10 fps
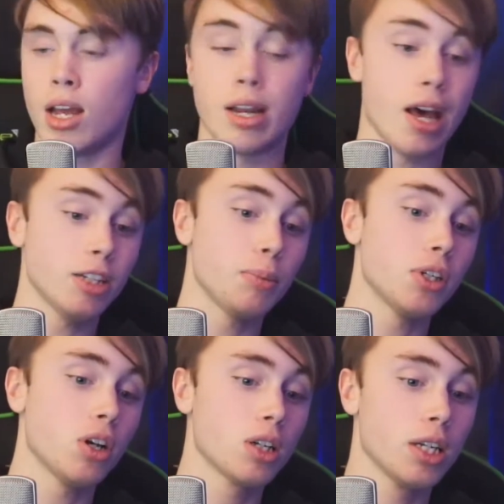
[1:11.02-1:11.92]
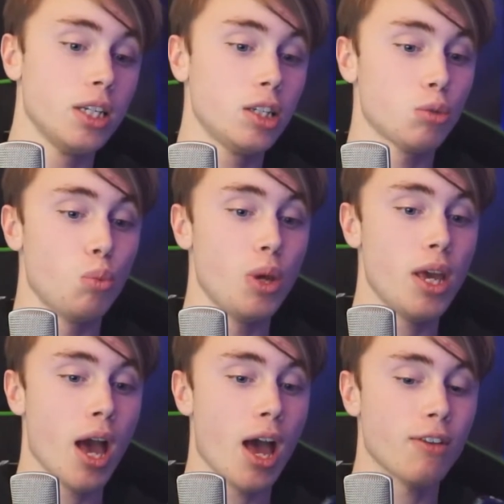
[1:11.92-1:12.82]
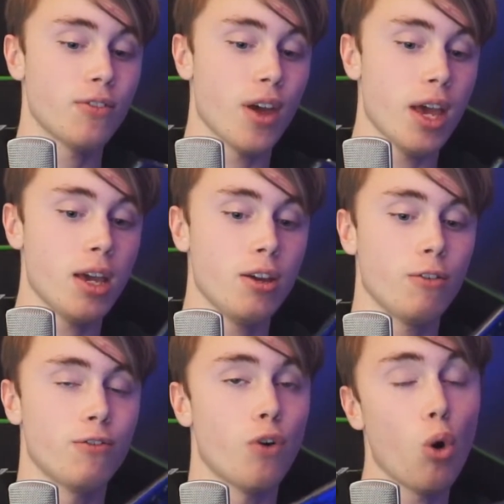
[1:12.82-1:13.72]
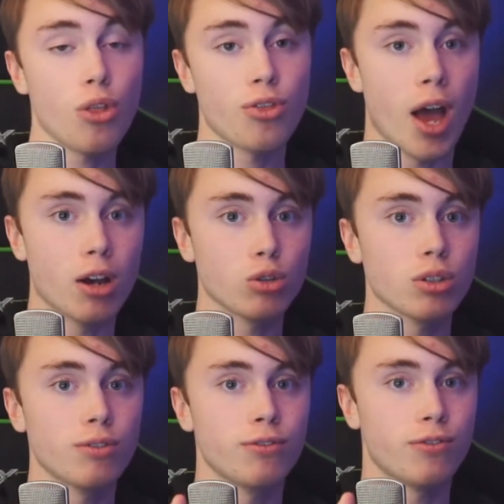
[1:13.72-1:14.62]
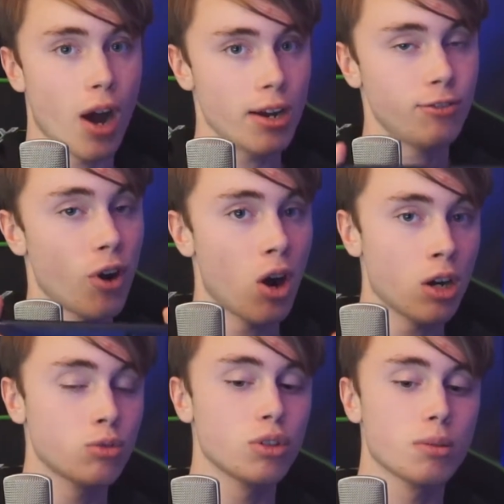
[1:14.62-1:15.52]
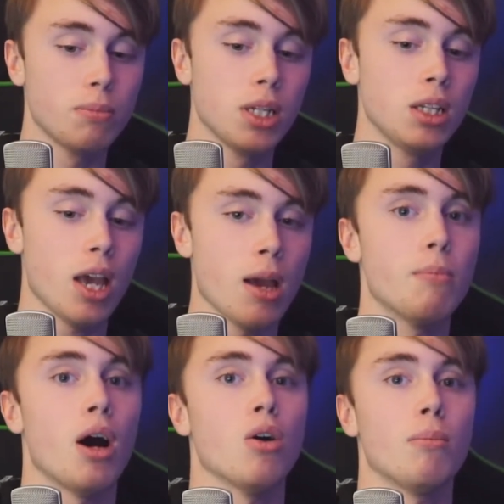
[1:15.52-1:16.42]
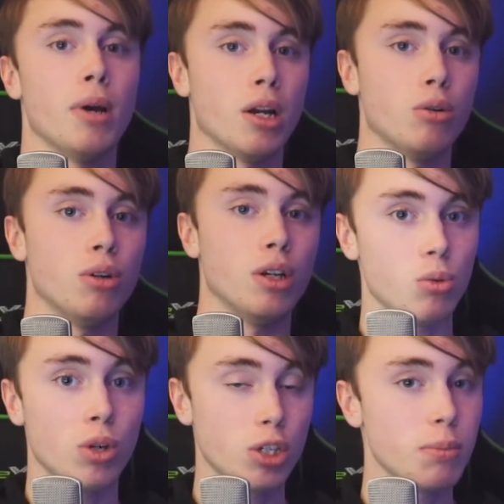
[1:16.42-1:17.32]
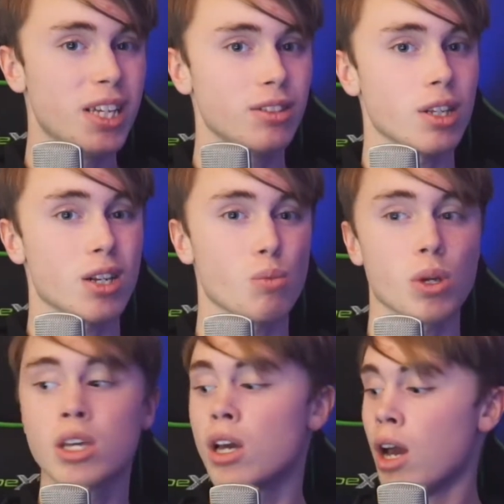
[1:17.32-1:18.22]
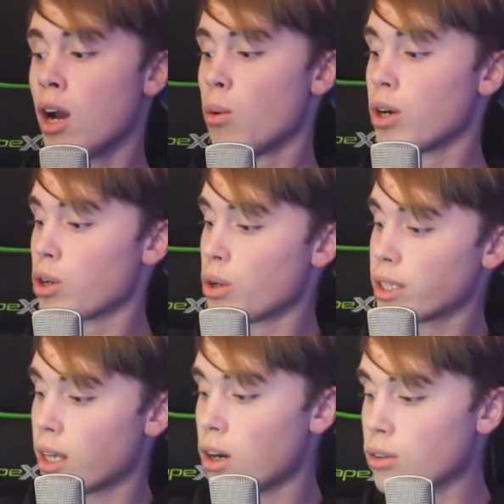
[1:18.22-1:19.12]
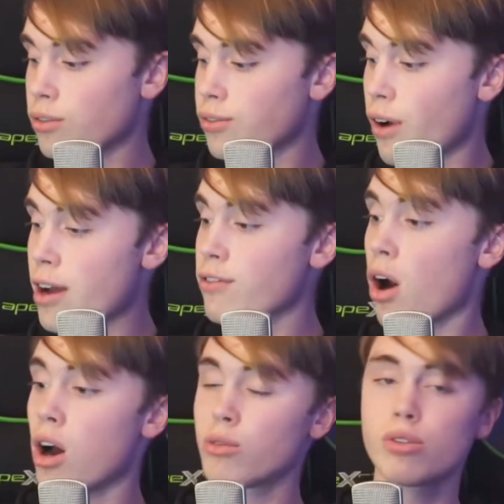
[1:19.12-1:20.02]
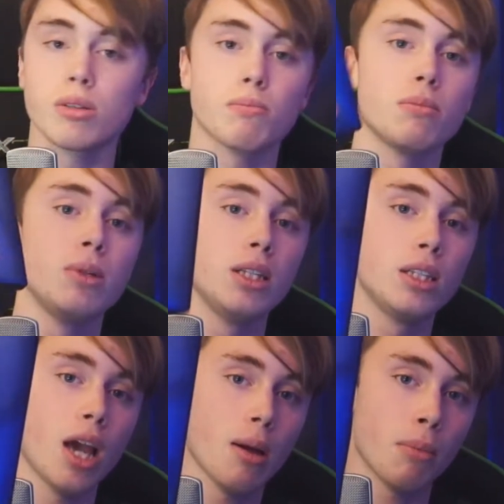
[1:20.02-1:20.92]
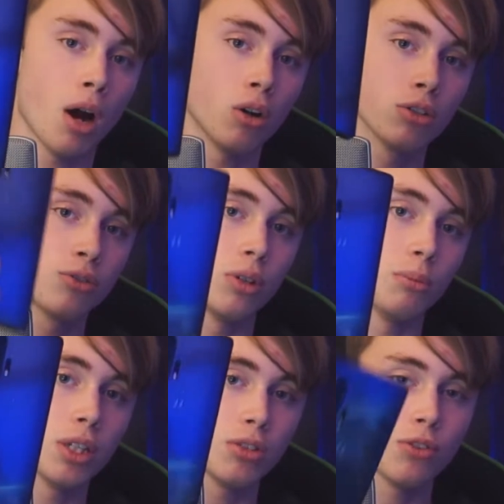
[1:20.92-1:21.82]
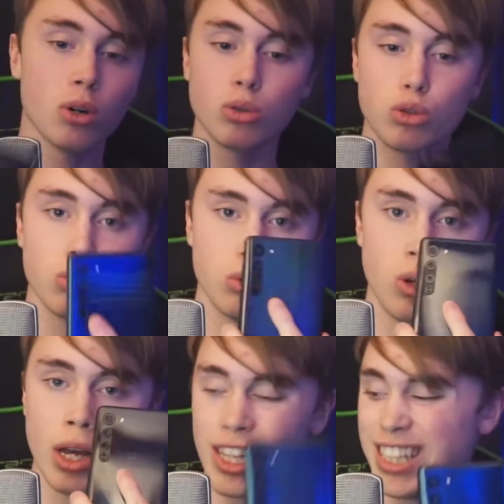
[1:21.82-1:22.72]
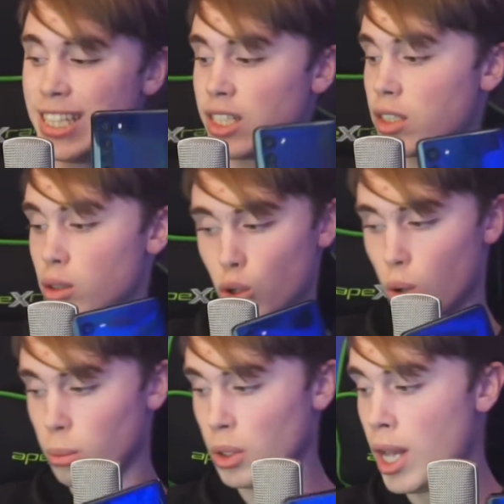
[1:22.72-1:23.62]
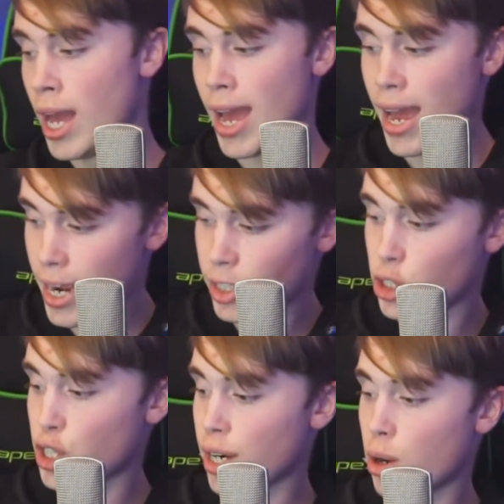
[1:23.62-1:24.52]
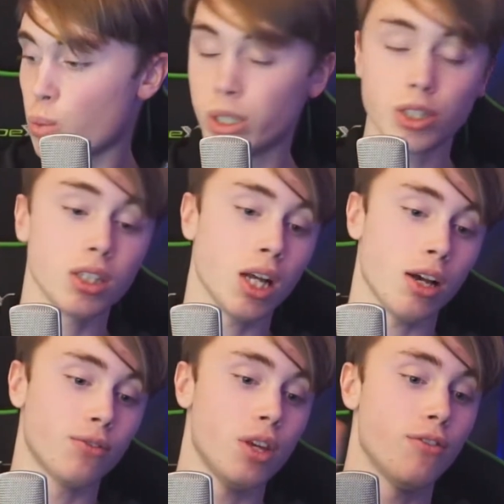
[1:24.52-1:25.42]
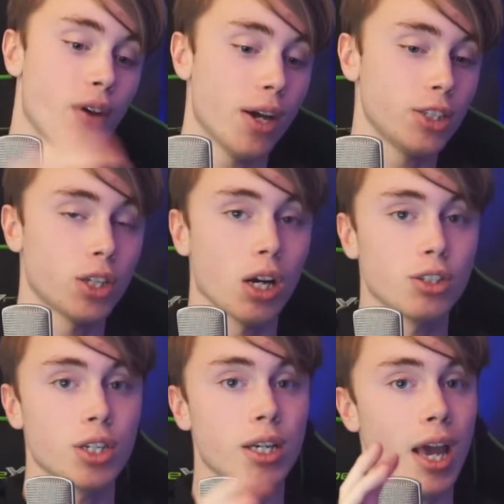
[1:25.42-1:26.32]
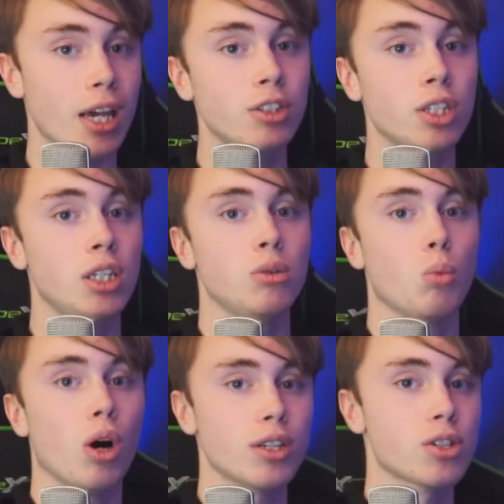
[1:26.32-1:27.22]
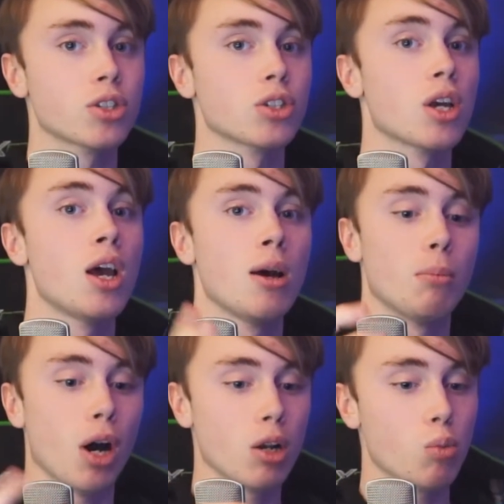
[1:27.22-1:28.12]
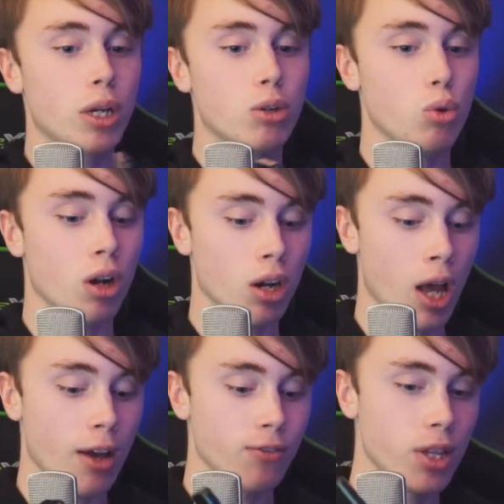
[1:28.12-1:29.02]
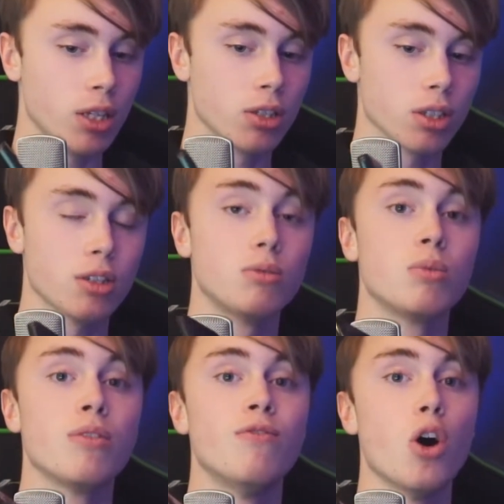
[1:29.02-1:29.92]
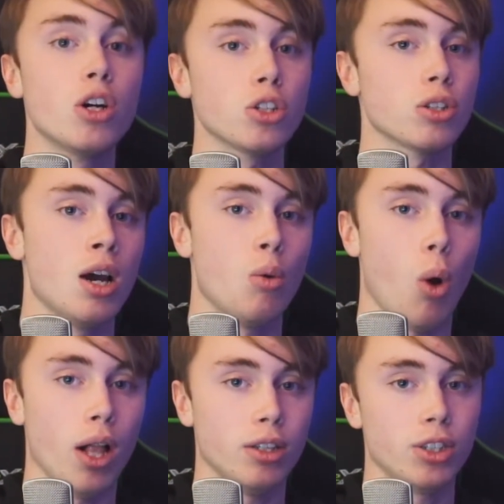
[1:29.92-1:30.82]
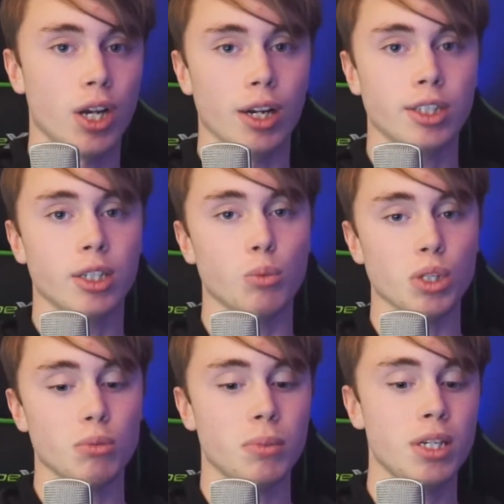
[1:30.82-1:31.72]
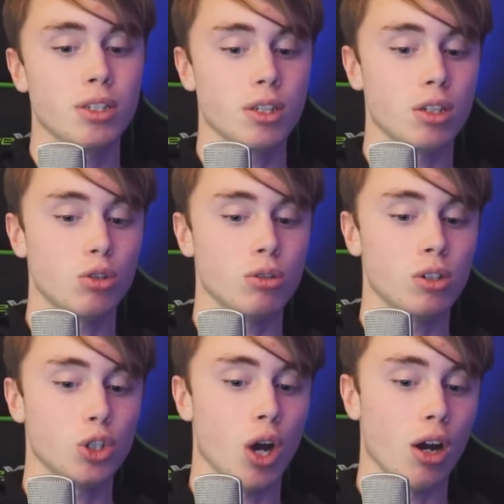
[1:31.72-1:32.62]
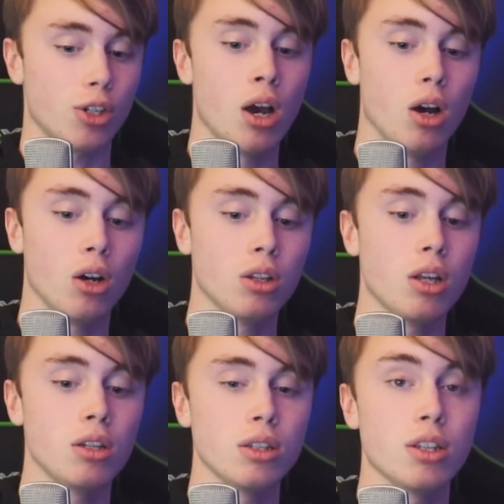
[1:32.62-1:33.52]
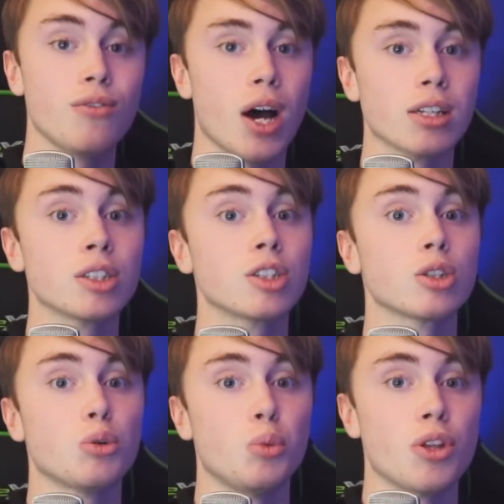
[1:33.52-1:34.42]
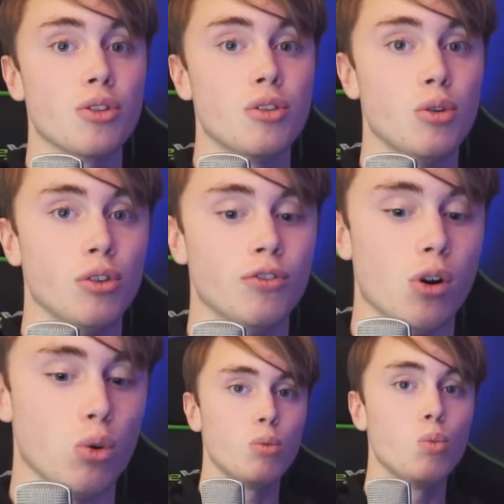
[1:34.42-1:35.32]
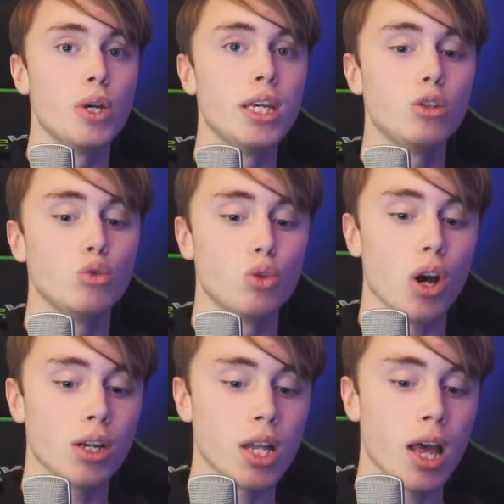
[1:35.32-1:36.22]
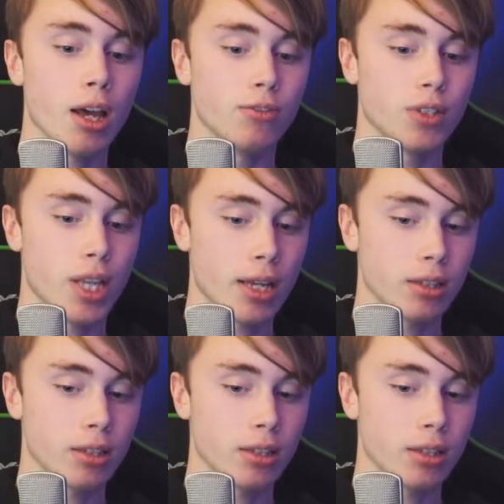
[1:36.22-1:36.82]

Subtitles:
Last but not least, we have a 4500 milliamp hour battery, which means that we're going down 500 milliamp hours from this phone to this normal Edge. We still have the fast charging 18 watts, but we do not have this reverse wireless charging, which means that you can charge other devices with your phone. We do not have that